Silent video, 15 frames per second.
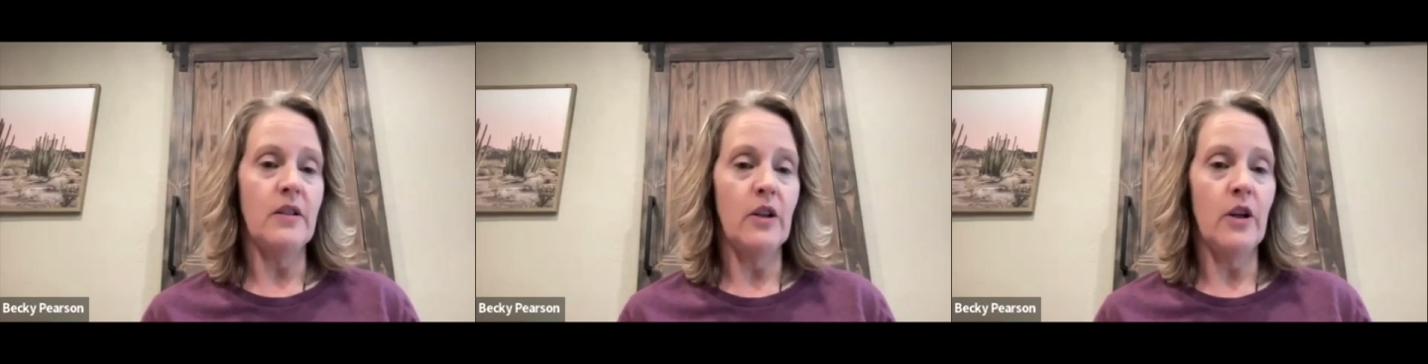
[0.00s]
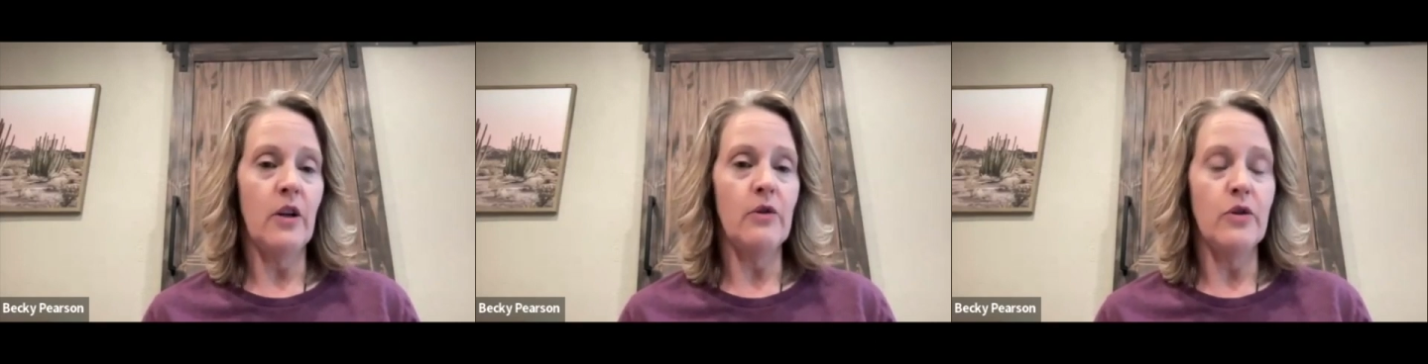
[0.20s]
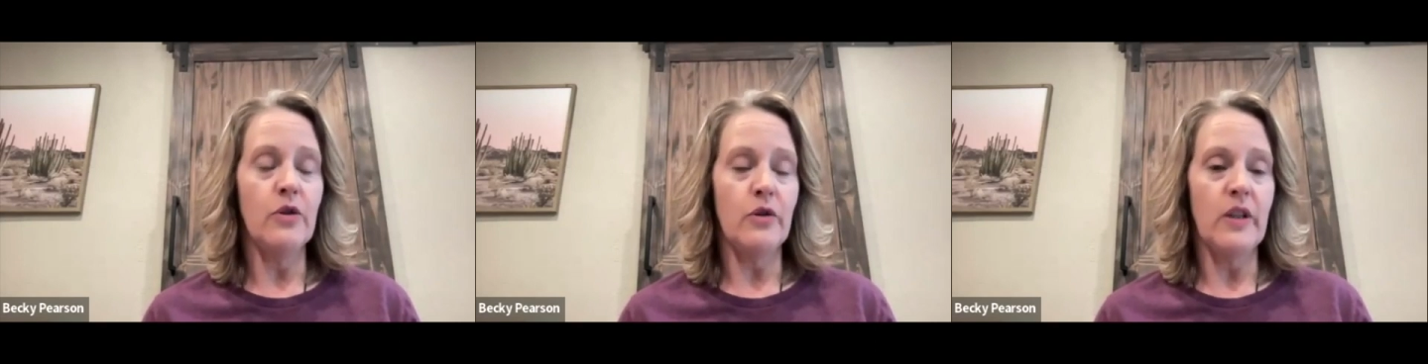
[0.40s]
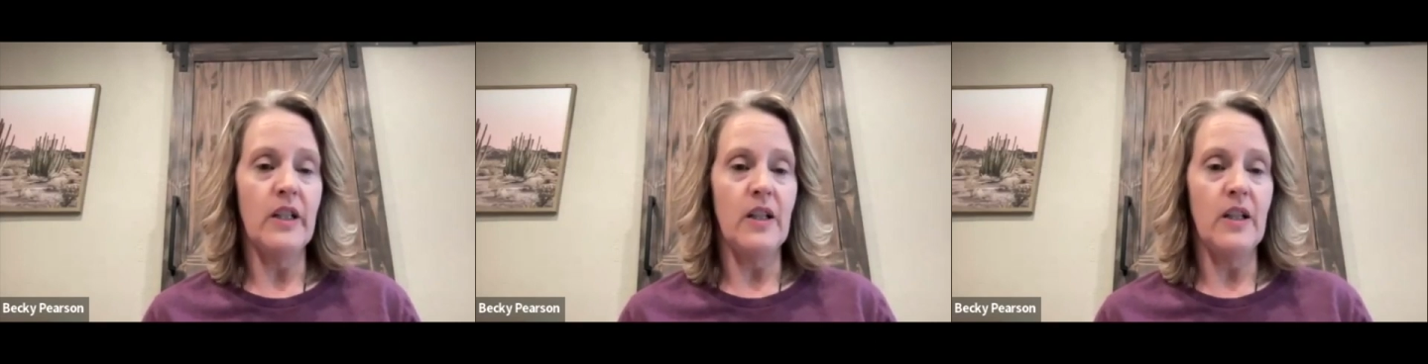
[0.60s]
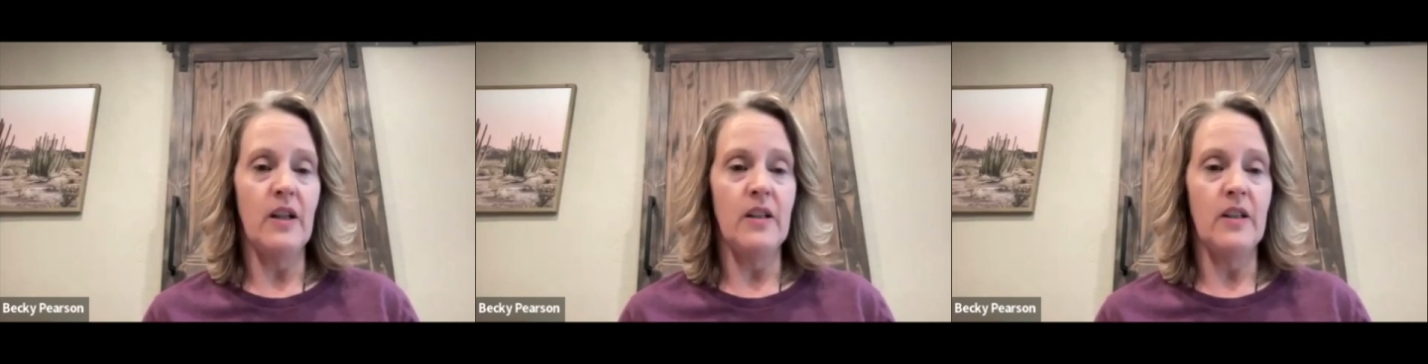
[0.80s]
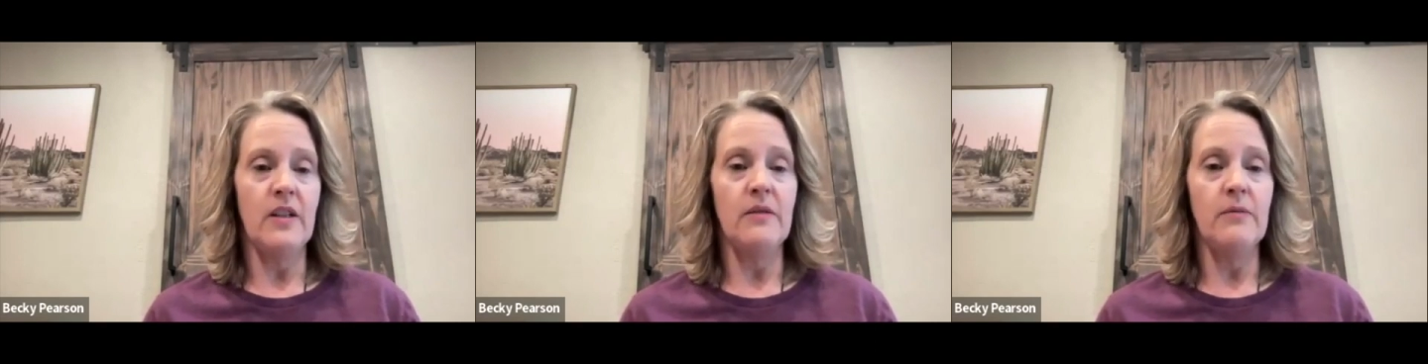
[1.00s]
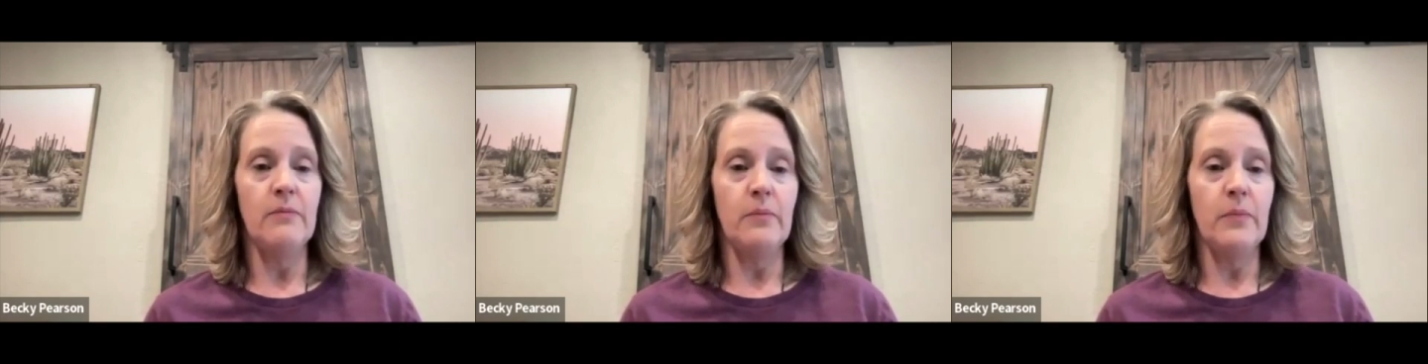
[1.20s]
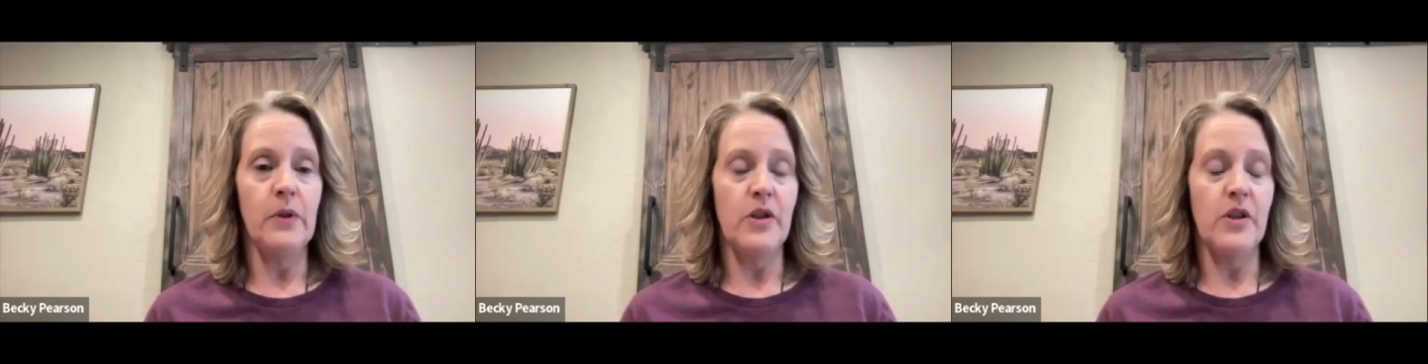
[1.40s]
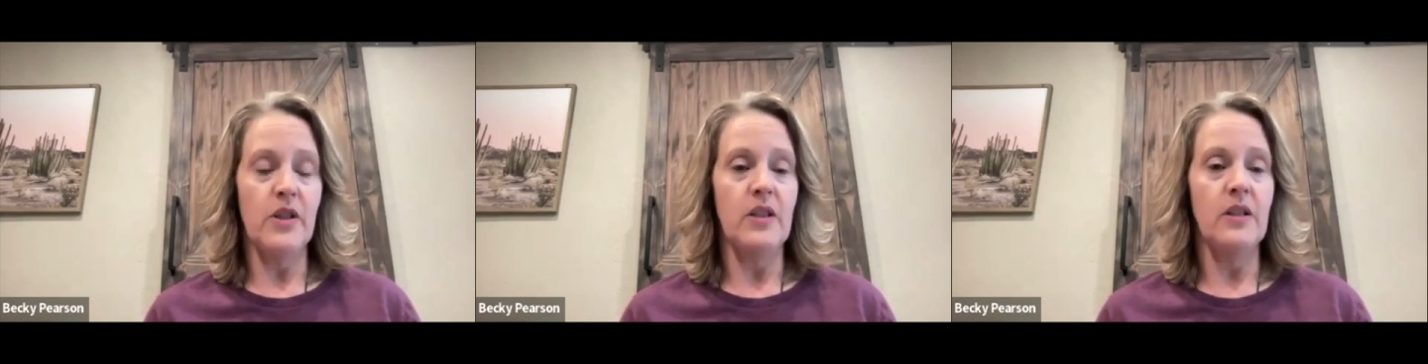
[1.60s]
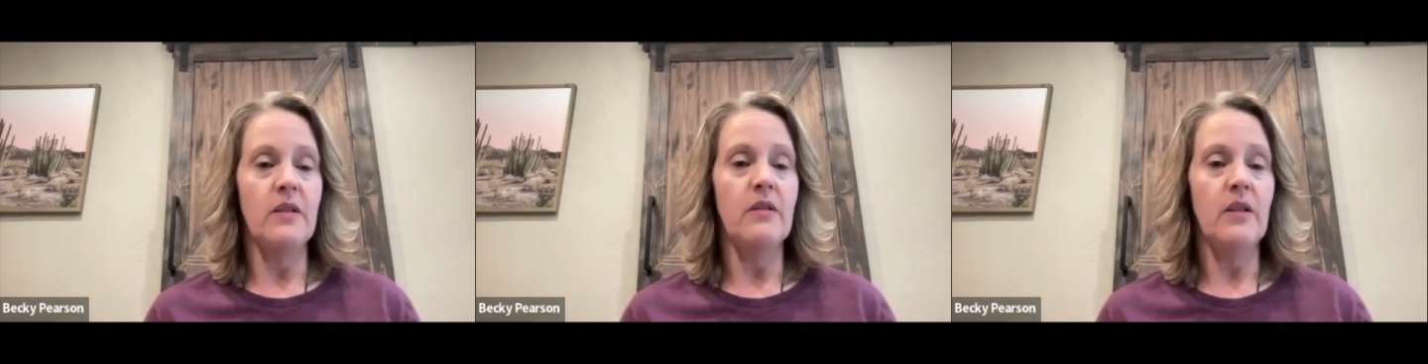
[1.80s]
co-treat on a
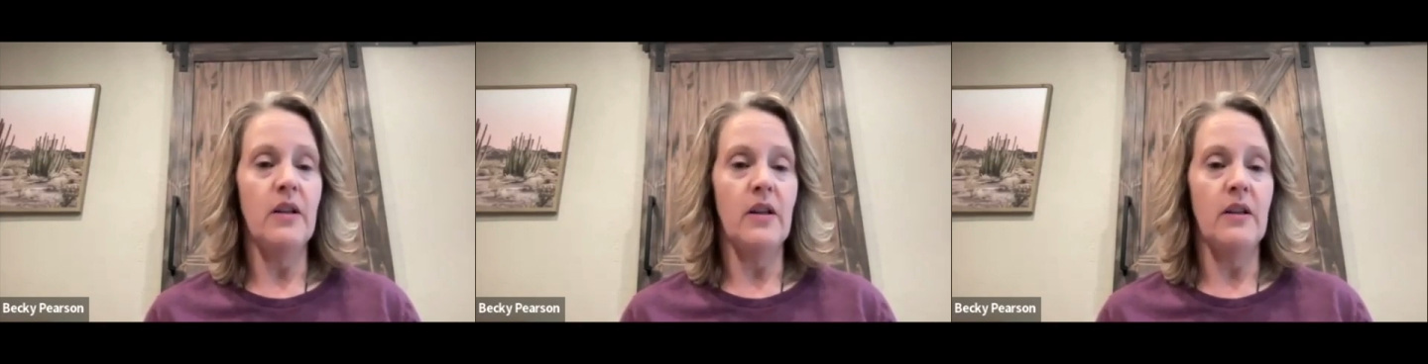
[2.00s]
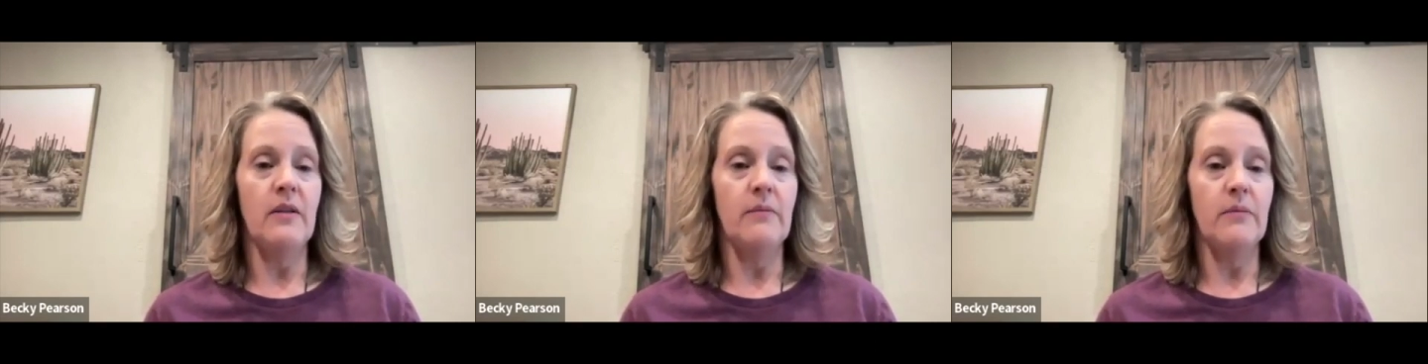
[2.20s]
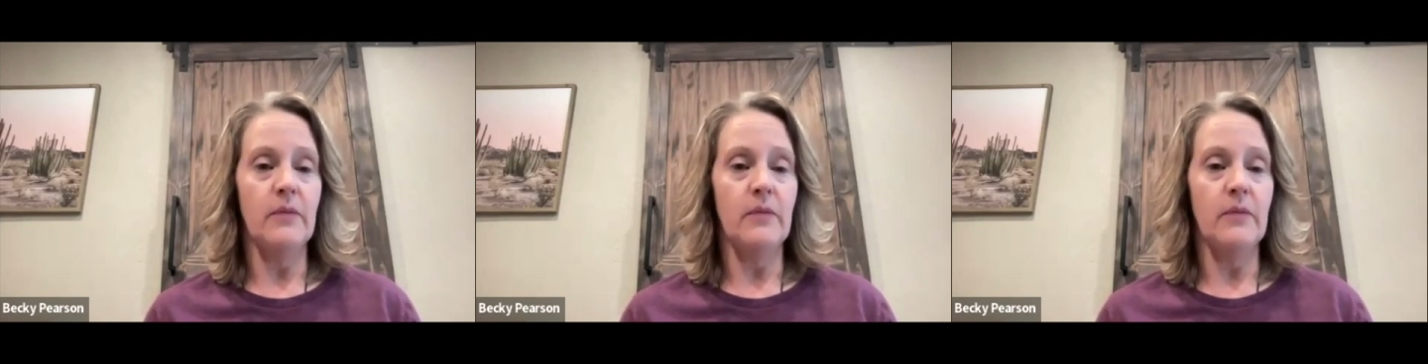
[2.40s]
person a